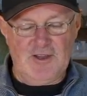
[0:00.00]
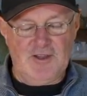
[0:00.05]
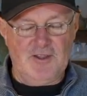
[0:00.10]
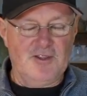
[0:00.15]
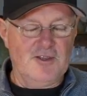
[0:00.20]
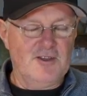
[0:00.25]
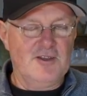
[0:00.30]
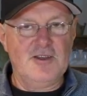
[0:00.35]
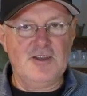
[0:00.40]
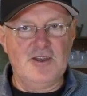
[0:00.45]

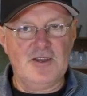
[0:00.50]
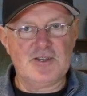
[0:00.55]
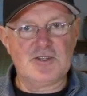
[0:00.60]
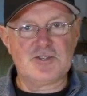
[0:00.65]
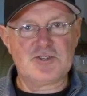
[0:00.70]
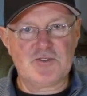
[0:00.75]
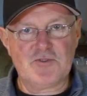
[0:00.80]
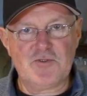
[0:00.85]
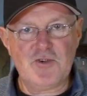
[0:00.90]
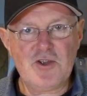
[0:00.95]

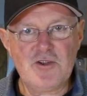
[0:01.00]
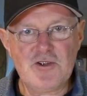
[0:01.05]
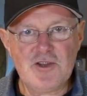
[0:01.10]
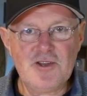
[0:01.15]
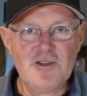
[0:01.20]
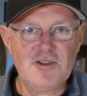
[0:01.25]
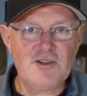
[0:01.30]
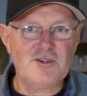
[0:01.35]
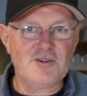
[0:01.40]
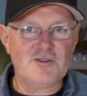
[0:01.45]
it's
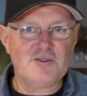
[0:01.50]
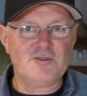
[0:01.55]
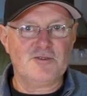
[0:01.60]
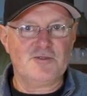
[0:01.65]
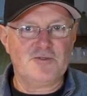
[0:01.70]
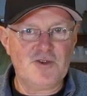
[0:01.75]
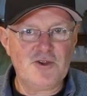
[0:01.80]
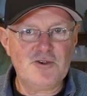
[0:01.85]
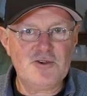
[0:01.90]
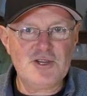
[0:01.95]
very,
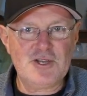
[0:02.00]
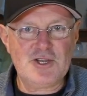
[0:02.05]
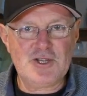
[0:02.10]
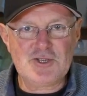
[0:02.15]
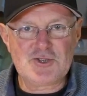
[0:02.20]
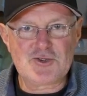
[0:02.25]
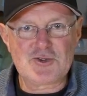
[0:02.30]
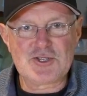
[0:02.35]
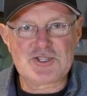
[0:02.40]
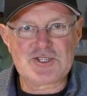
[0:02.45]
very
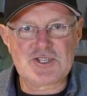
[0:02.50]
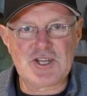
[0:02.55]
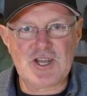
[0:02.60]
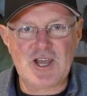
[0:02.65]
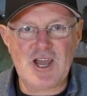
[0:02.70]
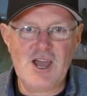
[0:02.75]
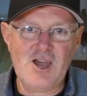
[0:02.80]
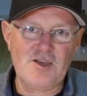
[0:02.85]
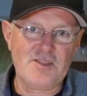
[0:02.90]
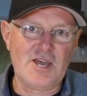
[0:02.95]
interesting
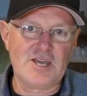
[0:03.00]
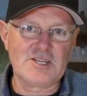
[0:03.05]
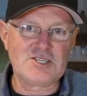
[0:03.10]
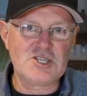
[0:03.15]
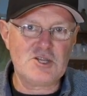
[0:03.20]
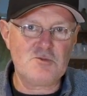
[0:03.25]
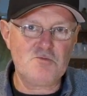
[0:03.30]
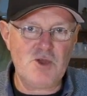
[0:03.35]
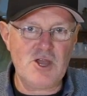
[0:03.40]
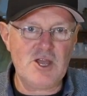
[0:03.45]
how they
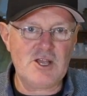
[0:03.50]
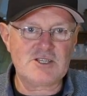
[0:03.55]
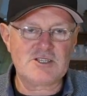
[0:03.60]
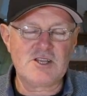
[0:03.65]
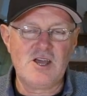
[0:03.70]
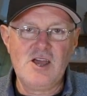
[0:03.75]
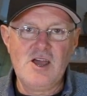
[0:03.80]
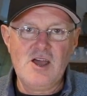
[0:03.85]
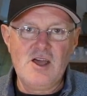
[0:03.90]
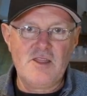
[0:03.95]
depict
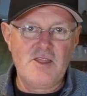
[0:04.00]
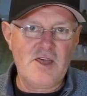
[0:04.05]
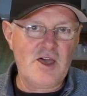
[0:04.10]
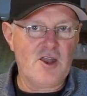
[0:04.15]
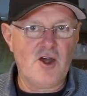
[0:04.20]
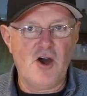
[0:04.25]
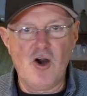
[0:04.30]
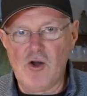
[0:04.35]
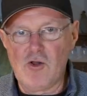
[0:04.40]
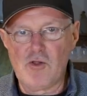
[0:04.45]
that
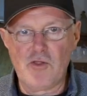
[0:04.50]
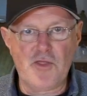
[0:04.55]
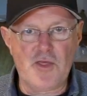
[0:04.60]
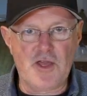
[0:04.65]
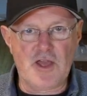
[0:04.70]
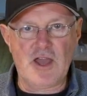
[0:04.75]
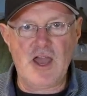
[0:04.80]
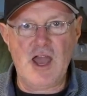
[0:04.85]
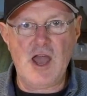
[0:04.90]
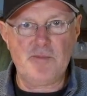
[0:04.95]
whole
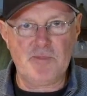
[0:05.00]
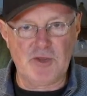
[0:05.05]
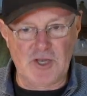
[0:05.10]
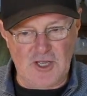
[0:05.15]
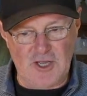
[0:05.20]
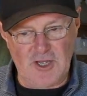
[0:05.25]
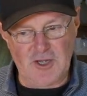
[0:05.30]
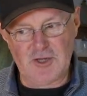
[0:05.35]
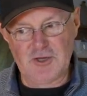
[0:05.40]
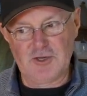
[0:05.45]
thing
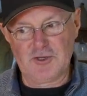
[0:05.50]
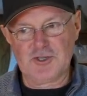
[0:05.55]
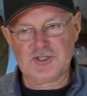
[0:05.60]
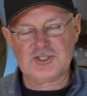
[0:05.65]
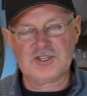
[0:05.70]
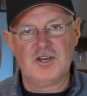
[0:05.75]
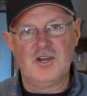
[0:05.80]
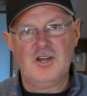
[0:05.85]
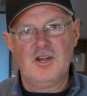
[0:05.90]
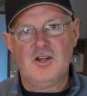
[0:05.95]
happening. And of
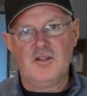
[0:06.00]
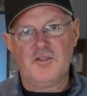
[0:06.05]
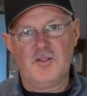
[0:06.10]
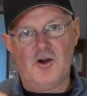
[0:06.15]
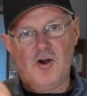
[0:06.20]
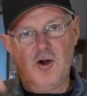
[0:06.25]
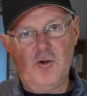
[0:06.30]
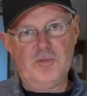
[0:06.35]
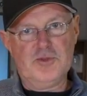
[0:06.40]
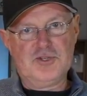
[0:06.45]
course, the
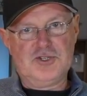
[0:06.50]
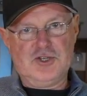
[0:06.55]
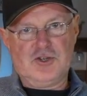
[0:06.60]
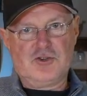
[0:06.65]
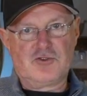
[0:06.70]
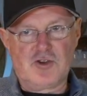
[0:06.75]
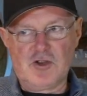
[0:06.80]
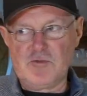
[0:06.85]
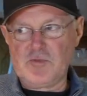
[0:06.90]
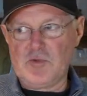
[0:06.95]
opposite
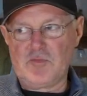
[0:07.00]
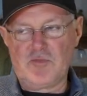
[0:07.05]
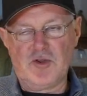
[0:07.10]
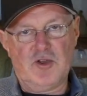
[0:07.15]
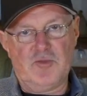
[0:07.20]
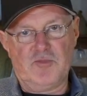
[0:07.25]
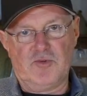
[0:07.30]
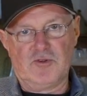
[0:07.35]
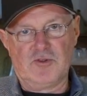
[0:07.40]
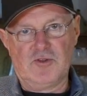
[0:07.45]
group of
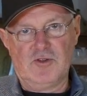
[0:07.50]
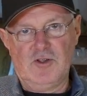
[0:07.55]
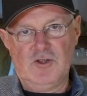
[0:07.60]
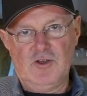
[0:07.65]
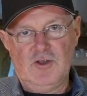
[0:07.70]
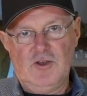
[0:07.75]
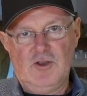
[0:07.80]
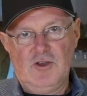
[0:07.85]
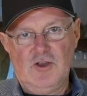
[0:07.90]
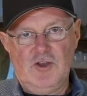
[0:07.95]
people
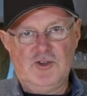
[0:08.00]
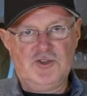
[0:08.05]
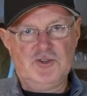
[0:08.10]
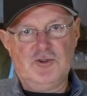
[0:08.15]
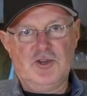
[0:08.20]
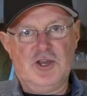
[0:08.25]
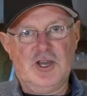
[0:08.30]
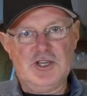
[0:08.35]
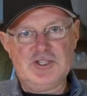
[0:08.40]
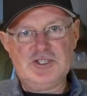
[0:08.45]
are
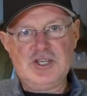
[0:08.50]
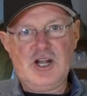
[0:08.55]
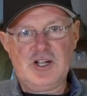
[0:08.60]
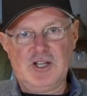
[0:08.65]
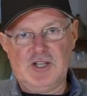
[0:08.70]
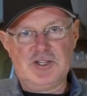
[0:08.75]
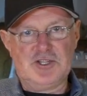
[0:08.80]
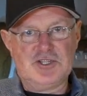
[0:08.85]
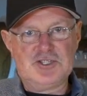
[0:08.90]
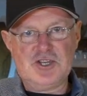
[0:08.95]
doing
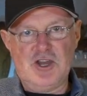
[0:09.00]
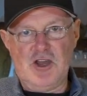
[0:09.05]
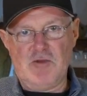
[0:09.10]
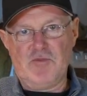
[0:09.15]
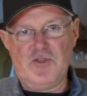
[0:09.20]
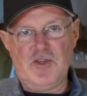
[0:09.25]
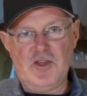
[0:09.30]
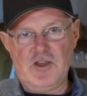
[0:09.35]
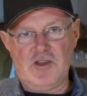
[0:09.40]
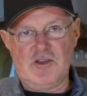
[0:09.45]
exactly the same
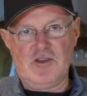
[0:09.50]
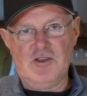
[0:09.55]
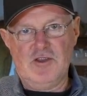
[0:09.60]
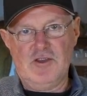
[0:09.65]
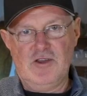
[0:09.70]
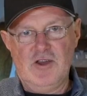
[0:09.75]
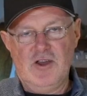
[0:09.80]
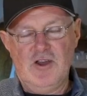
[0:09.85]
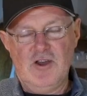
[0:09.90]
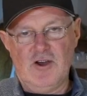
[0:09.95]
thing
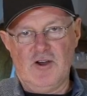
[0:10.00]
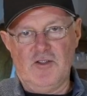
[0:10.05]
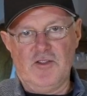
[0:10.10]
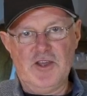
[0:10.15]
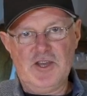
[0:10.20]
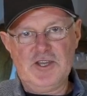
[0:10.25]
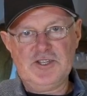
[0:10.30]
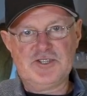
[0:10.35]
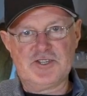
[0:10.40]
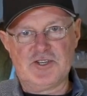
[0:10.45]
on
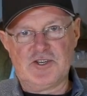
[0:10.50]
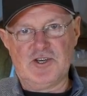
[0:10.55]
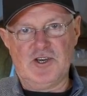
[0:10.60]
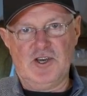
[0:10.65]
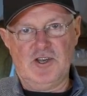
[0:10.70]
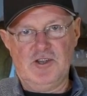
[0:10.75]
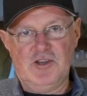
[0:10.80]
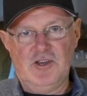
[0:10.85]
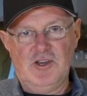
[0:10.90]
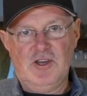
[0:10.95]
their
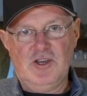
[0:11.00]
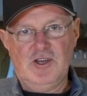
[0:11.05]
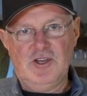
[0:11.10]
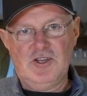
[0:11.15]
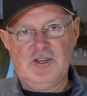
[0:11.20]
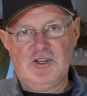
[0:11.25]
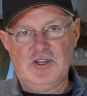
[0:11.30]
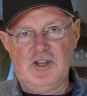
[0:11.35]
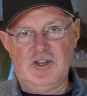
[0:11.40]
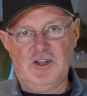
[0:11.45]
side,
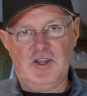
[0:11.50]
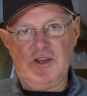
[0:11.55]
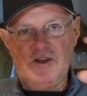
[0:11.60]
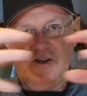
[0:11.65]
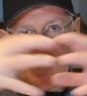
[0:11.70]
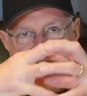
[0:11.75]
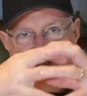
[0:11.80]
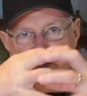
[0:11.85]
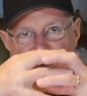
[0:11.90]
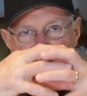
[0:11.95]
and
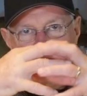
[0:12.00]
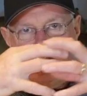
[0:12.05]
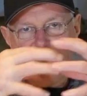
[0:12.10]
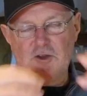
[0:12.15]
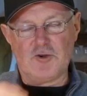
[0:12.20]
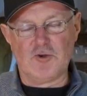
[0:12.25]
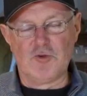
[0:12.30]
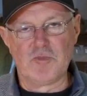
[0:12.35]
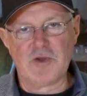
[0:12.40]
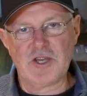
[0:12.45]
then they
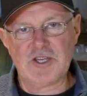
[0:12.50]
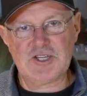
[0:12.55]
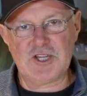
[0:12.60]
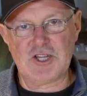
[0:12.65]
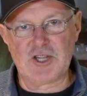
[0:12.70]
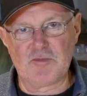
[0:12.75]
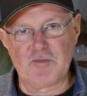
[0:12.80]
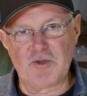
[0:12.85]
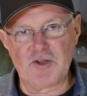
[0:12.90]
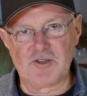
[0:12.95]
all meet in
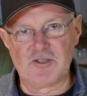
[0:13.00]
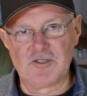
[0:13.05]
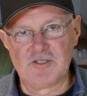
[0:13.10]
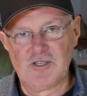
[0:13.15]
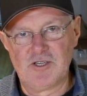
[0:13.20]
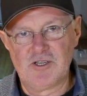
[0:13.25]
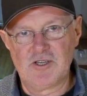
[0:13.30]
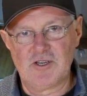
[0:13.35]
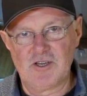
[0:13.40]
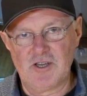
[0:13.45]
the middle
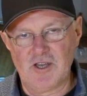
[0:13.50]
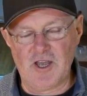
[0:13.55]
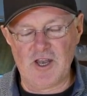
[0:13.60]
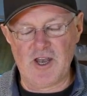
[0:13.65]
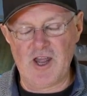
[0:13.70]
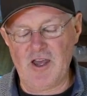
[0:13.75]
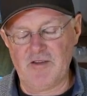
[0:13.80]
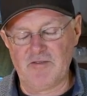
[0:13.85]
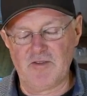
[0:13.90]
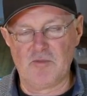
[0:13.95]
and
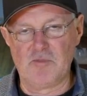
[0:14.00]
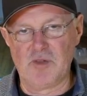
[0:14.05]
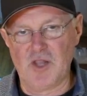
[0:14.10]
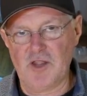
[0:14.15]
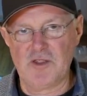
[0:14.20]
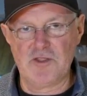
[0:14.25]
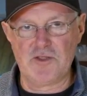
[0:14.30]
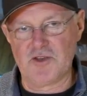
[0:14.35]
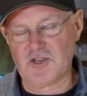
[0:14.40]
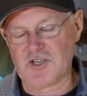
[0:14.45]
have a
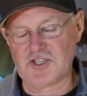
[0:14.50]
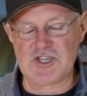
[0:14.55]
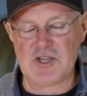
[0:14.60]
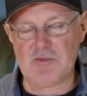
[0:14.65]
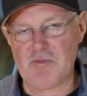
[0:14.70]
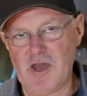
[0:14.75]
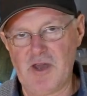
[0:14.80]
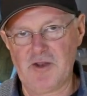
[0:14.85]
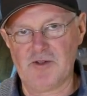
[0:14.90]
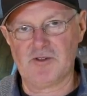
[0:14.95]
bloodthirsty
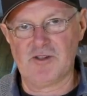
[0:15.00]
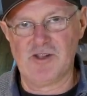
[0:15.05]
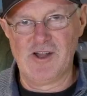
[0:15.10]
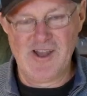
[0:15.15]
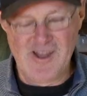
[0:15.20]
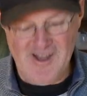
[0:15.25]
battle.